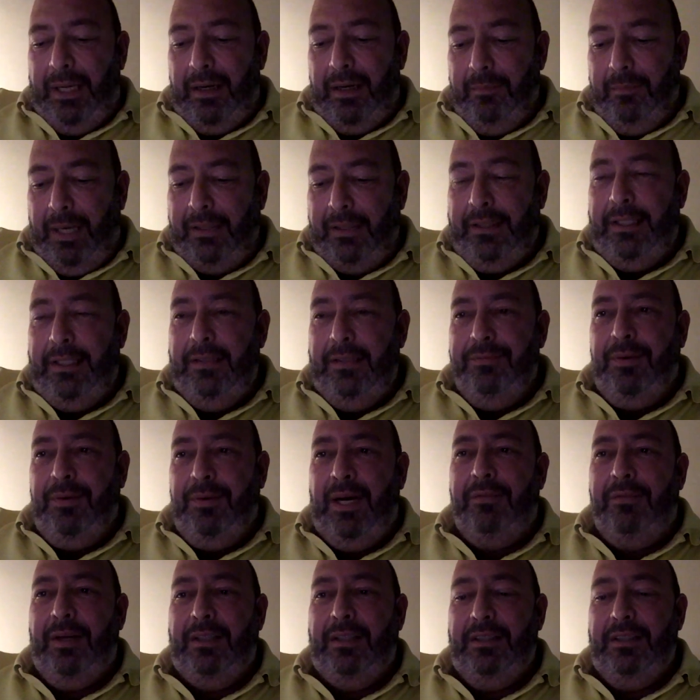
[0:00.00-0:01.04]
monkey,
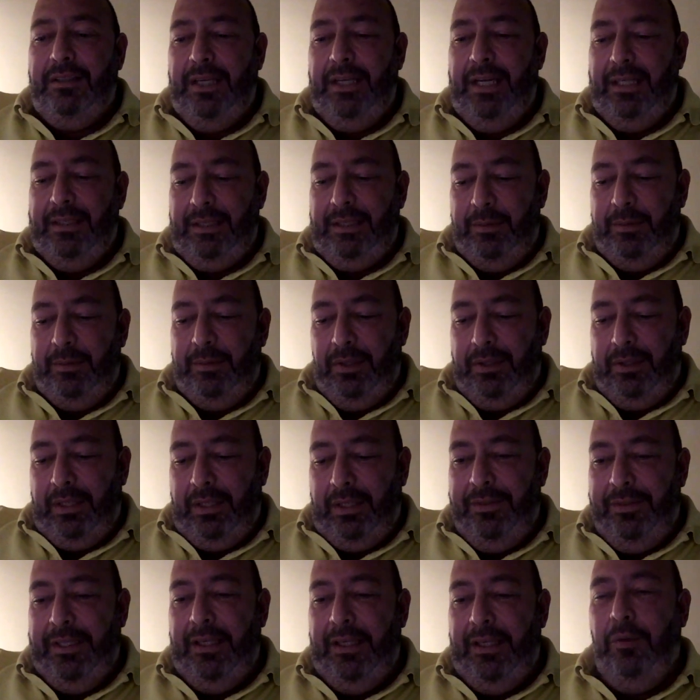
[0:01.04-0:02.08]
500 rand. Yeah, we're not
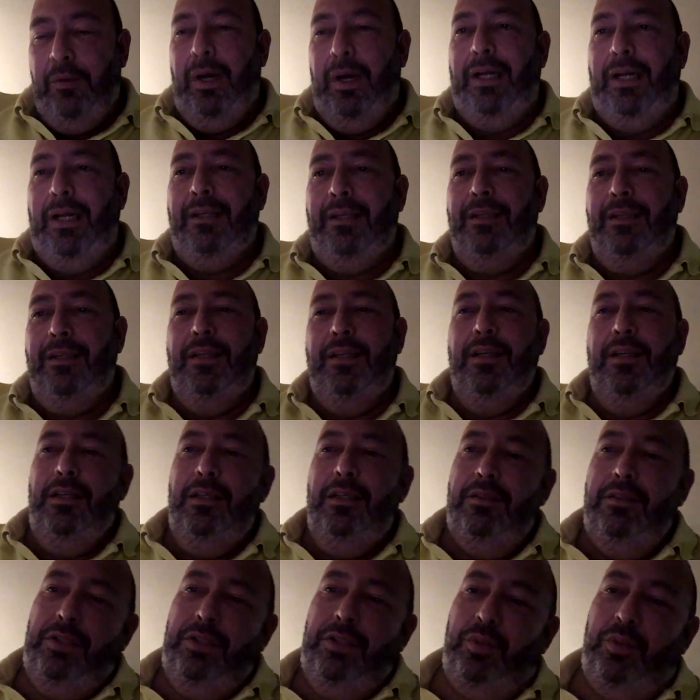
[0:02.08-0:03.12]
giving it away
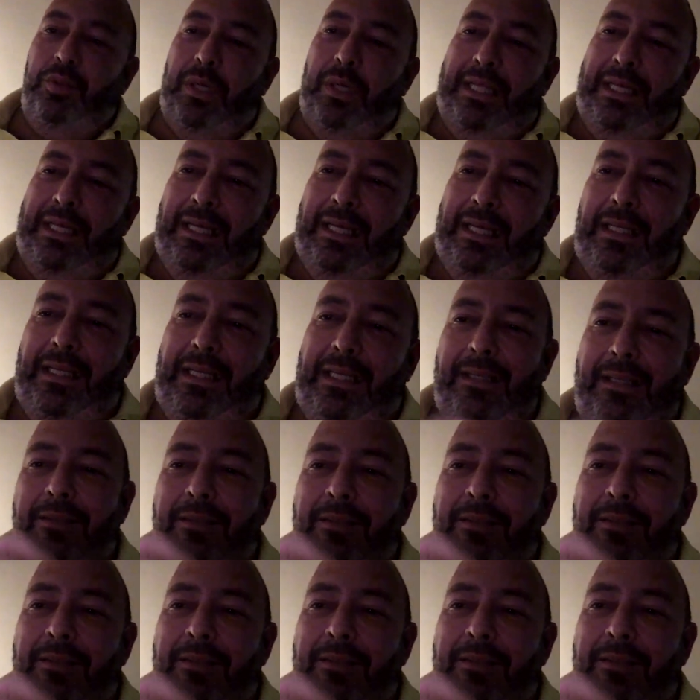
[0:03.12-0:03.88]
just willy-nilly.